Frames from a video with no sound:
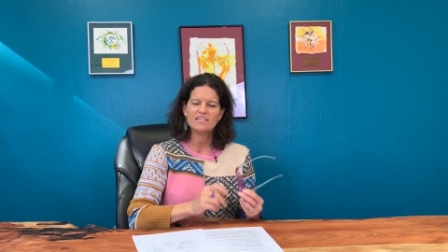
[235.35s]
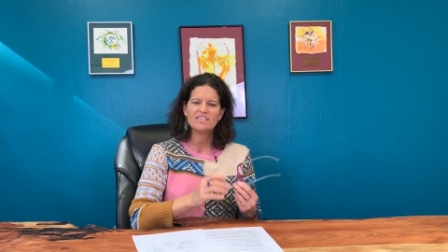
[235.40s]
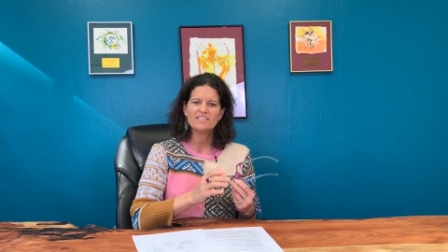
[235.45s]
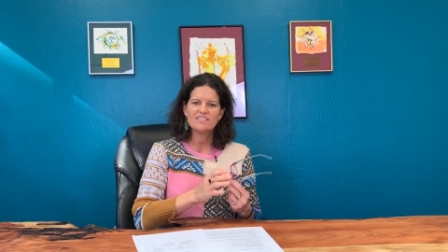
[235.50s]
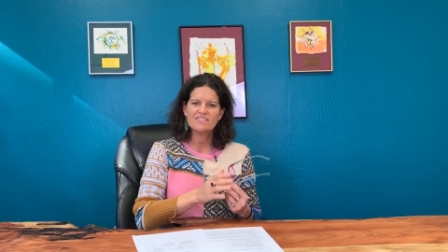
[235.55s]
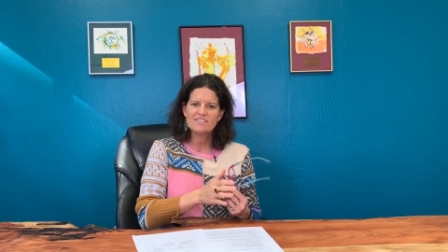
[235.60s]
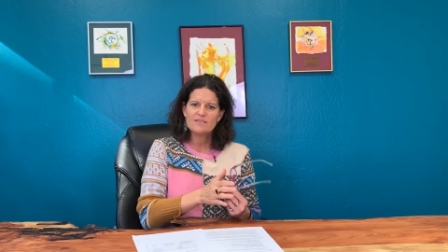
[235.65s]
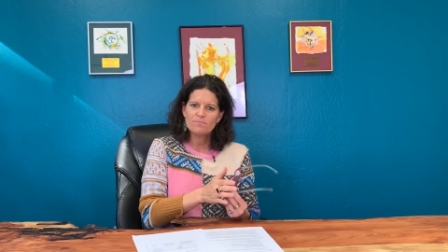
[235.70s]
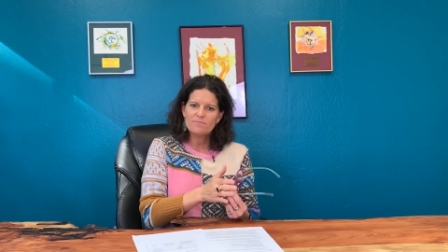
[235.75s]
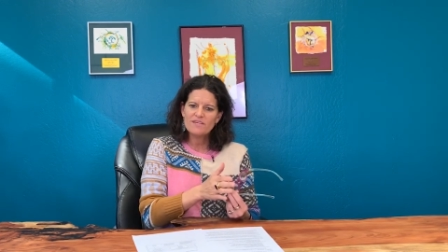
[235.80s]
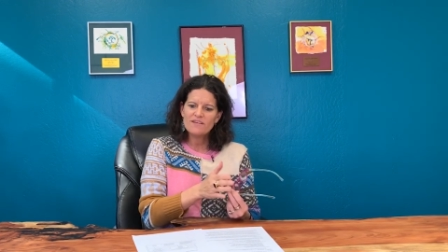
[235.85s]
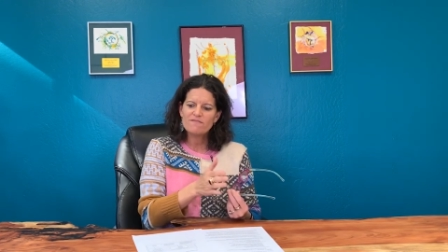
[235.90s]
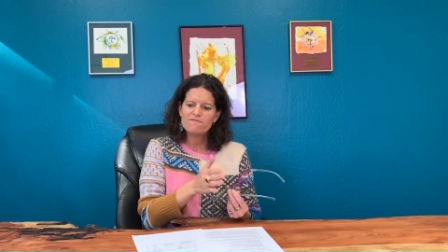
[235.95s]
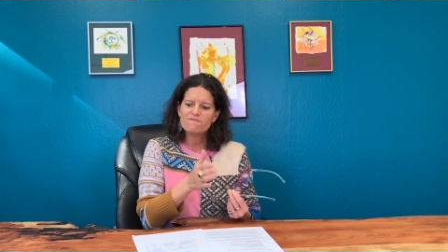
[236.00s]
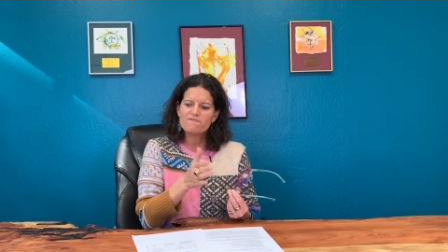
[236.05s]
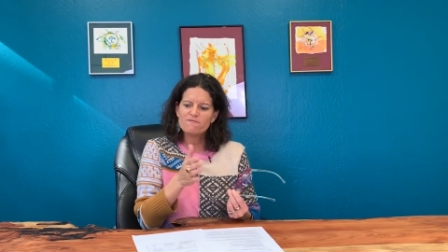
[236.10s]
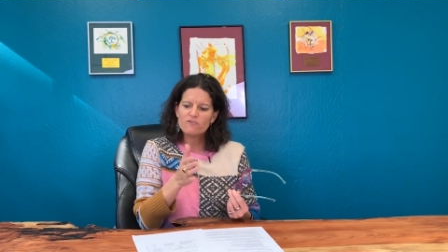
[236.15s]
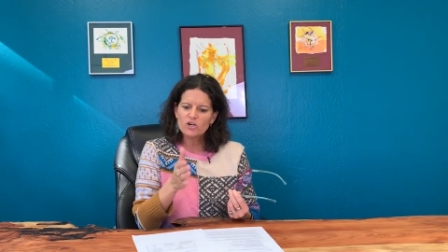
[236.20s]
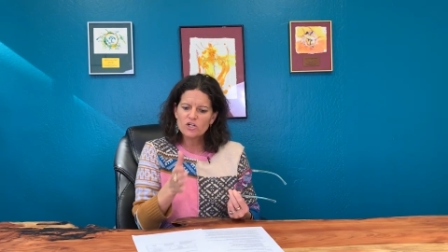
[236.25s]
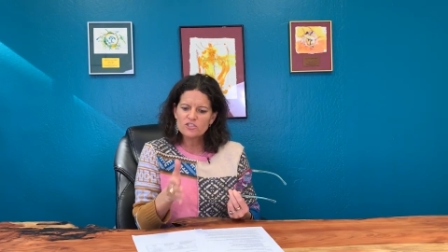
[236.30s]
it is the
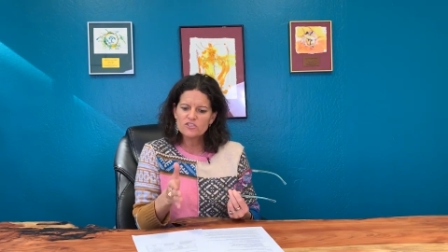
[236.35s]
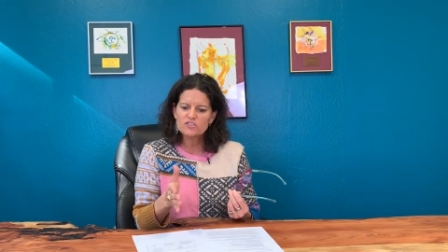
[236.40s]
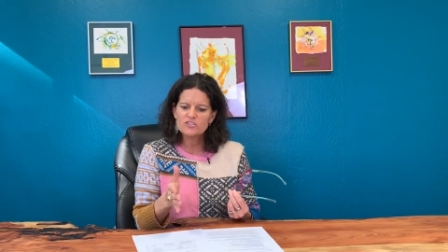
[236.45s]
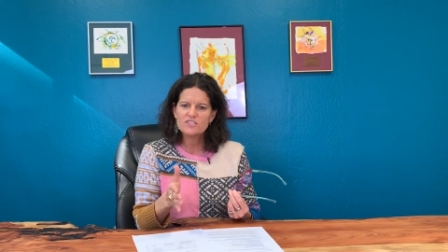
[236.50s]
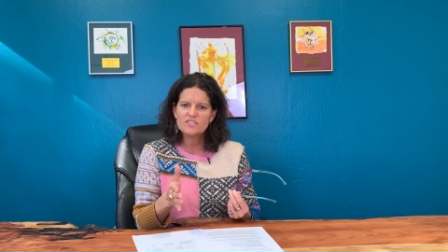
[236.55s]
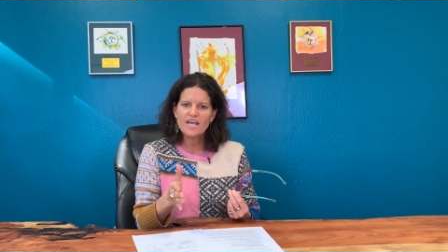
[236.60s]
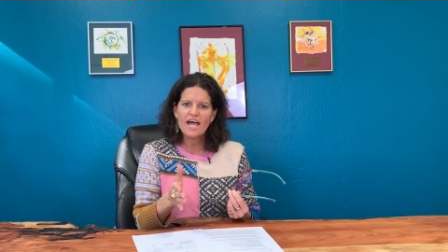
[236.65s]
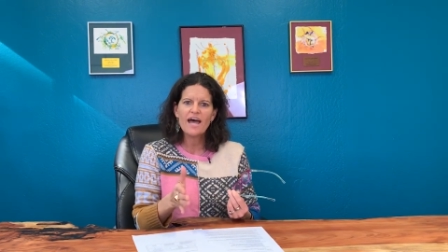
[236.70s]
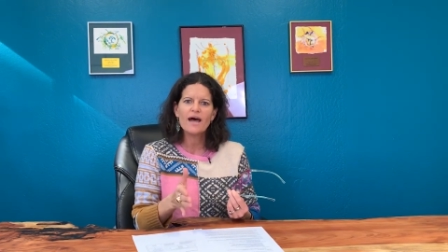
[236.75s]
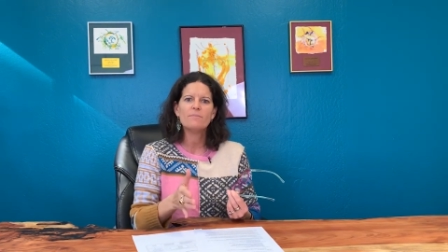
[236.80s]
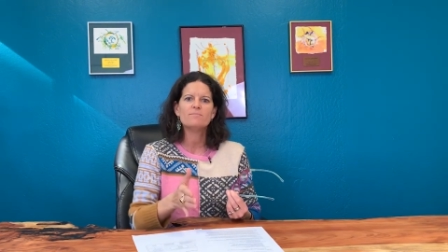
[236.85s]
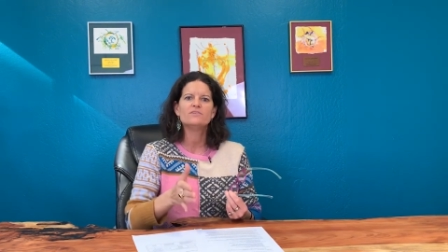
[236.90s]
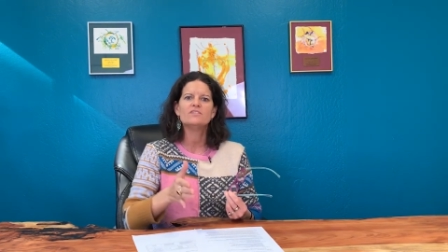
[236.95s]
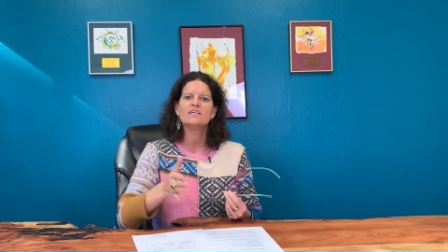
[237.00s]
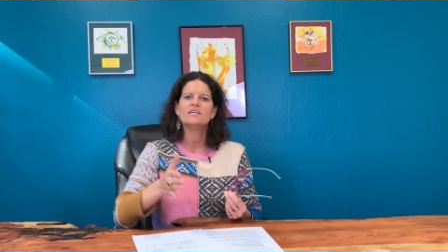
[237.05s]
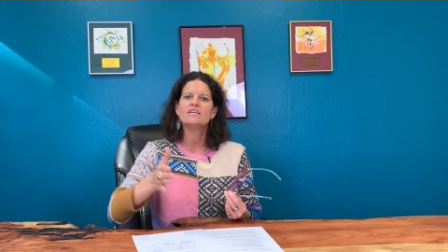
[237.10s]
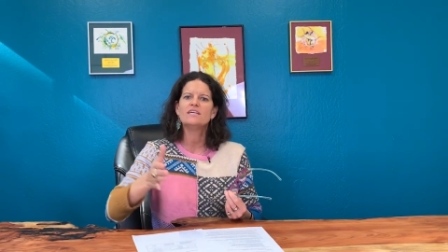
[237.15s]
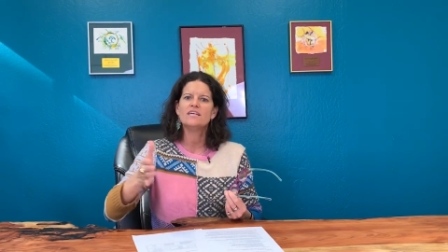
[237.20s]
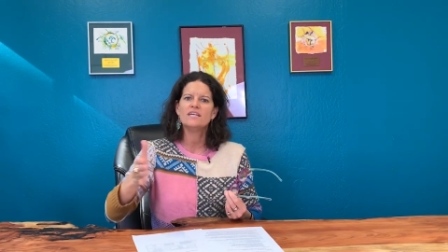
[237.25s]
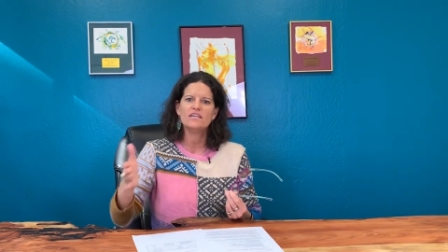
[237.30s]
first step to
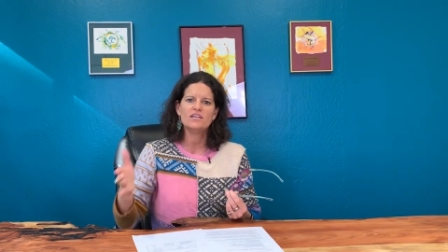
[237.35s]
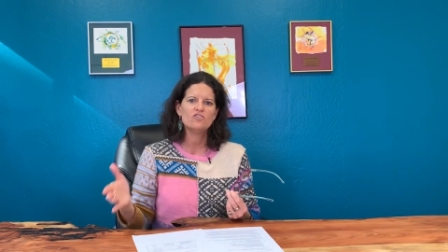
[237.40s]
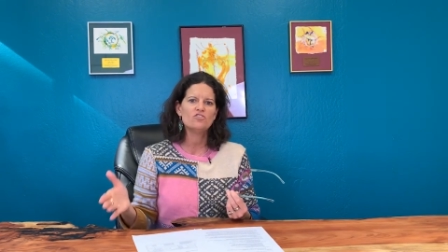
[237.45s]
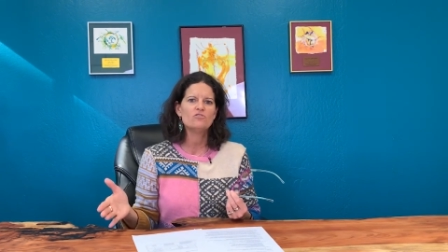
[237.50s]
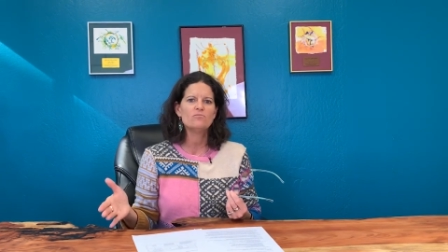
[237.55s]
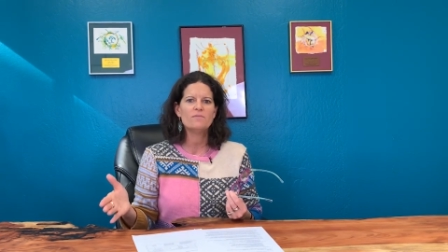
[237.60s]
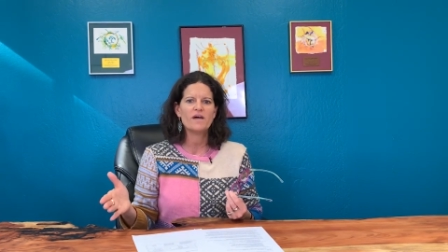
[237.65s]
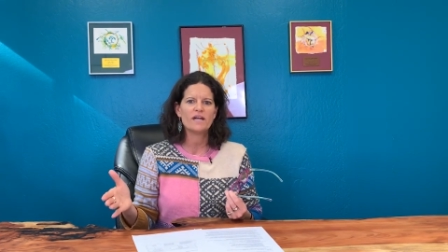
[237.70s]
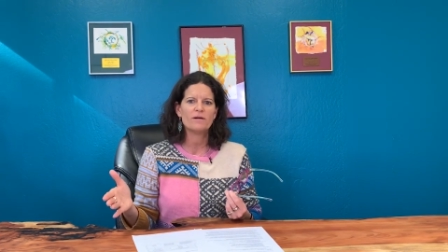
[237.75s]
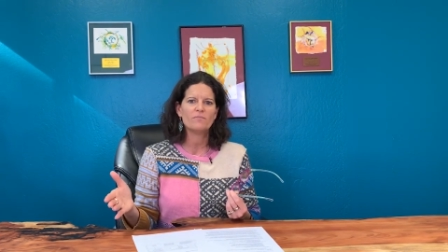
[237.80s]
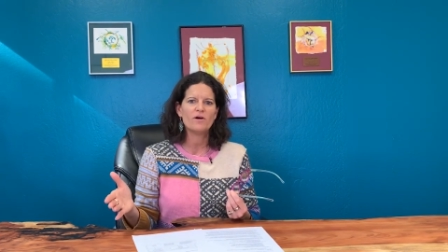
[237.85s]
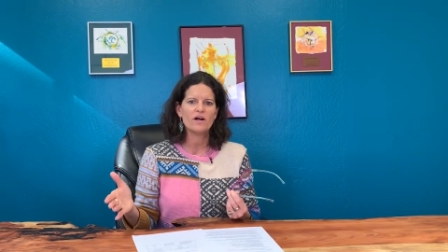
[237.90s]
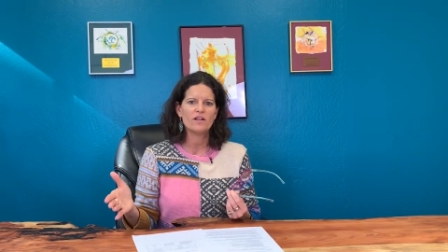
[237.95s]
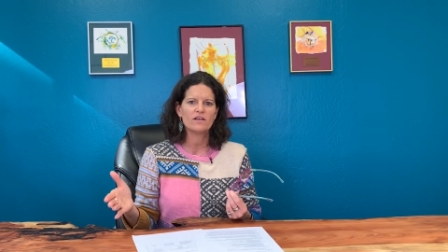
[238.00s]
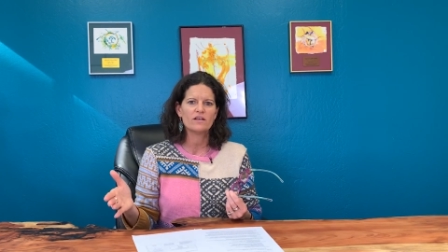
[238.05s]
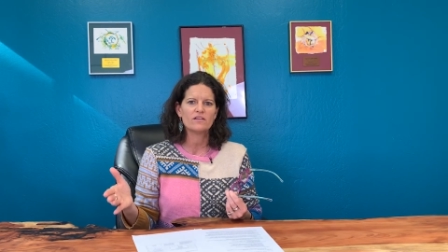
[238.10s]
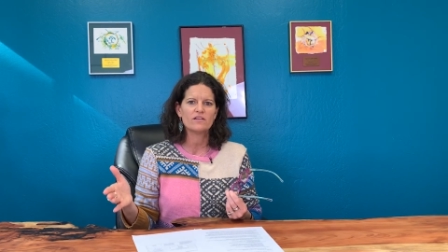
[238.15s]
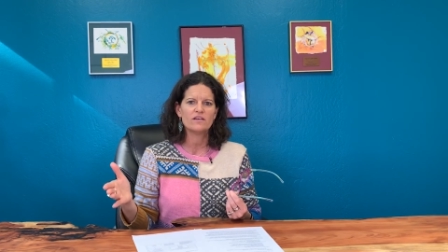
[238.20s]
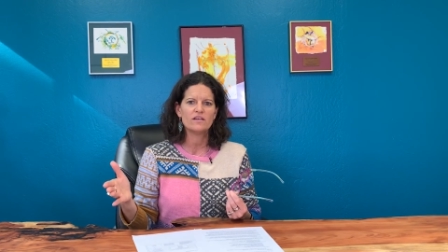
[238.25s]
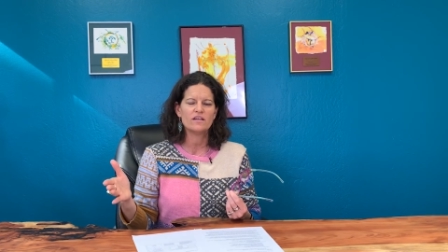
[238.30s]
getting you
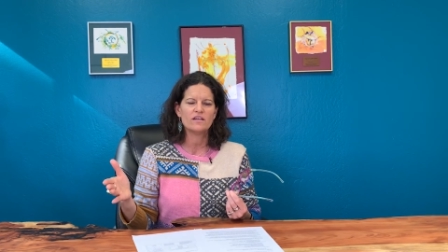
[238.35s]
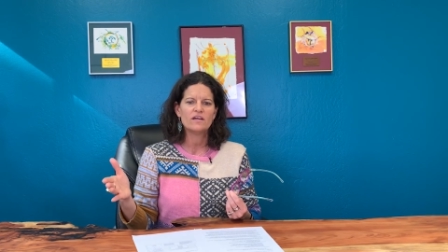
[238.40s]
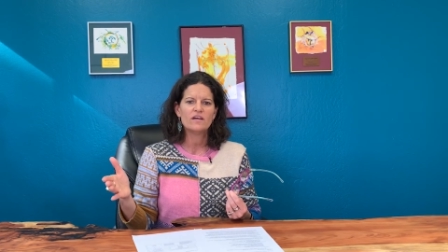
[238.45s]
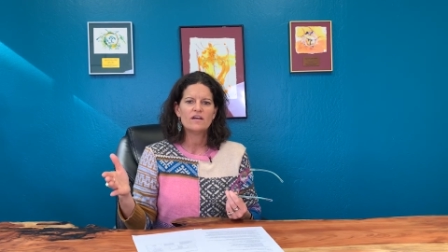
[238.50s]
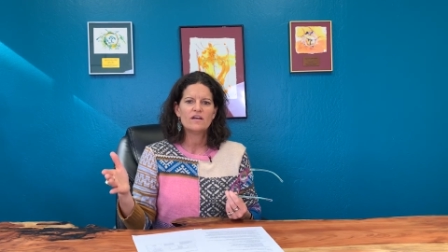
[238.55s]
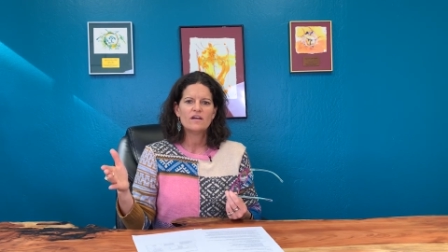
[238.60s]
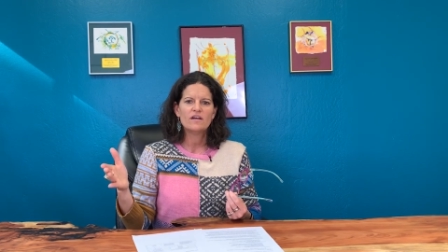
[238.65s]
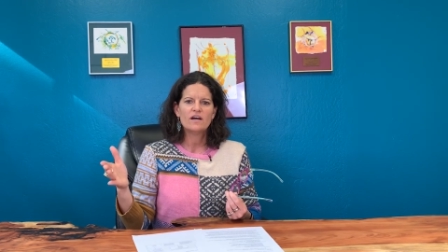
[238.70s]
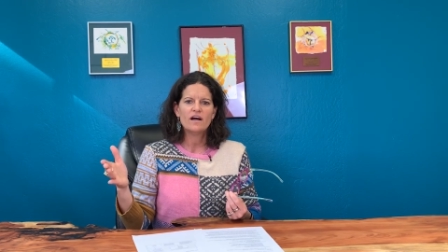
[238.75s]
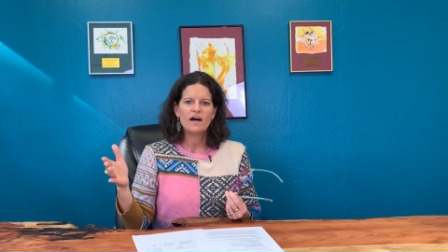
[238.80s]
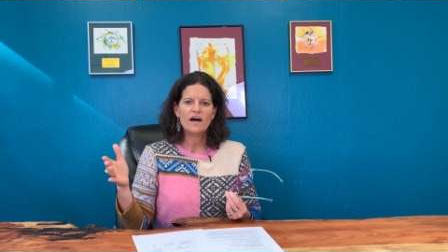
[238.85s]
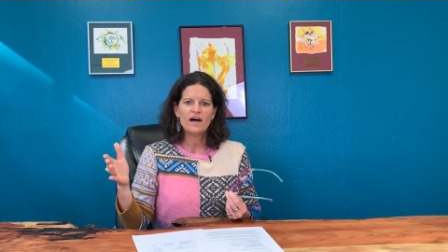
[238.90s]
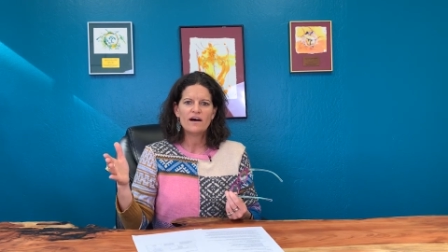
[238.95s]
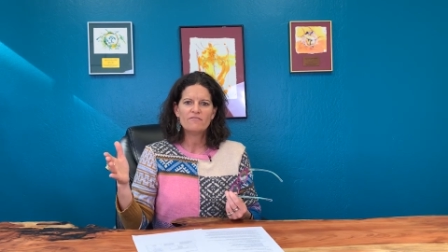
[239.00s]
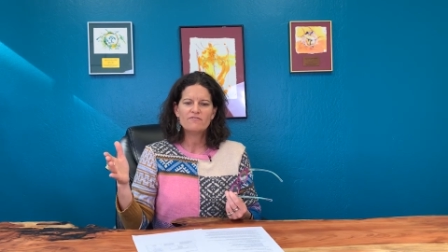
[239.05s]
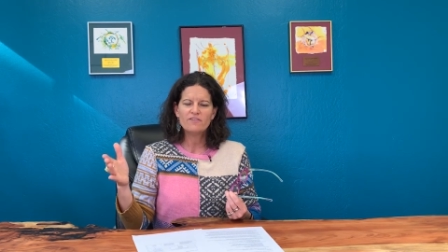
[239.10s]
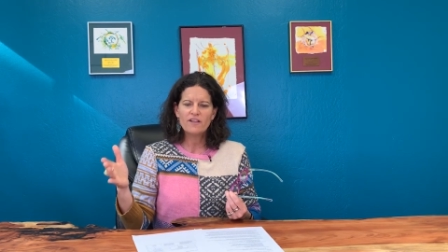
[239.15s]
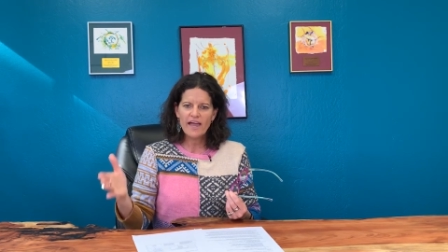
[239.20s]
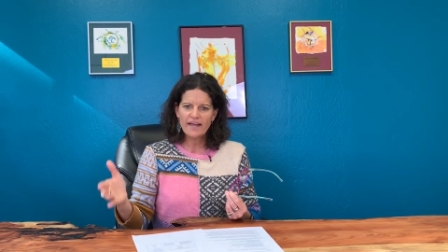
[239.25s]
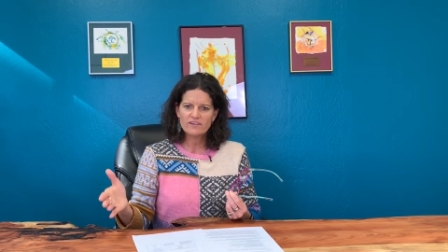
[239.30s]
metabolically uh,
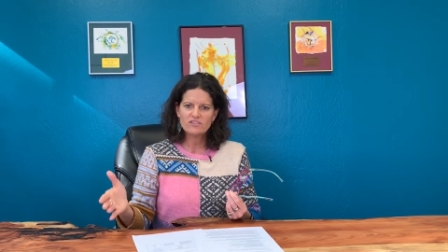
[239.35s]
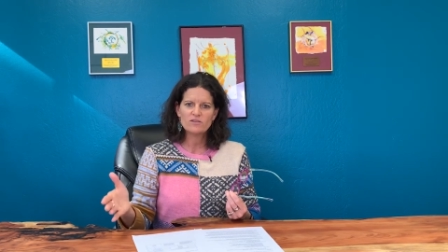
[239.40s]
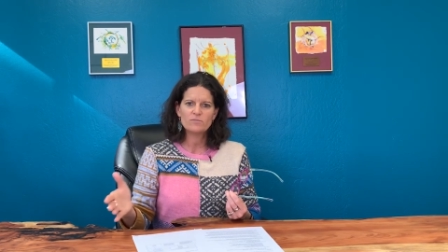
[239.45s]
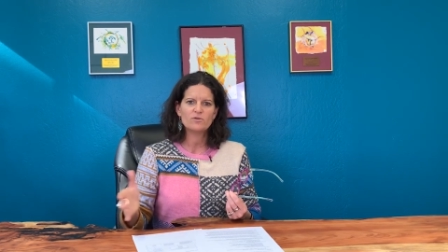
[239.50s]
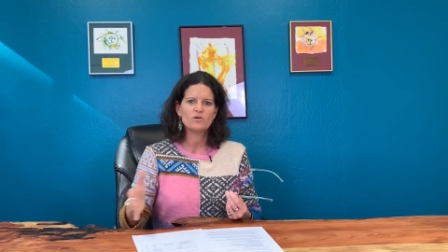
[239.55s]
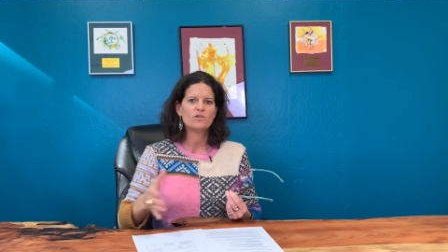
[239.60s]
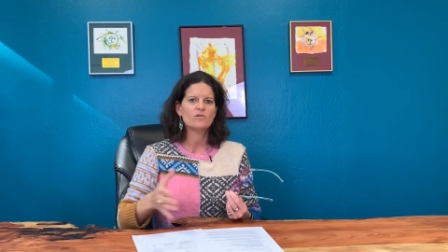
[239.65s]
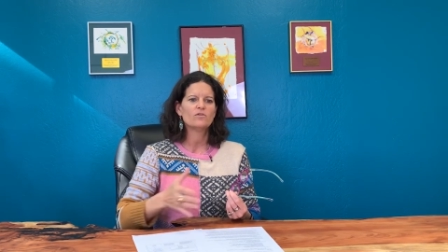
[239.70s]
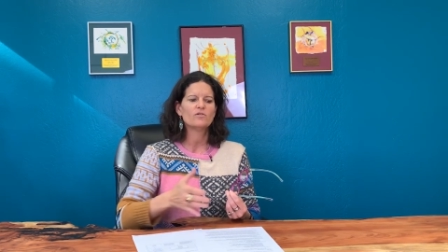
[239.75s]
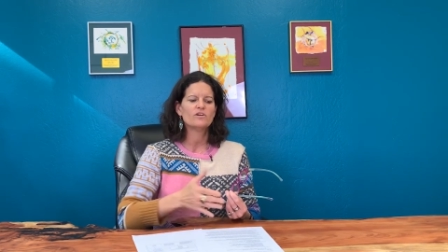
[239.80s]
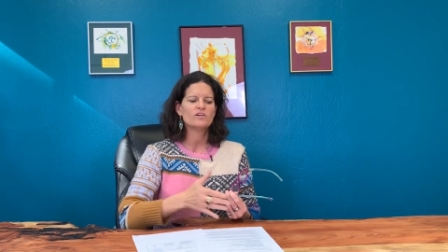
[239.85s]
flexible or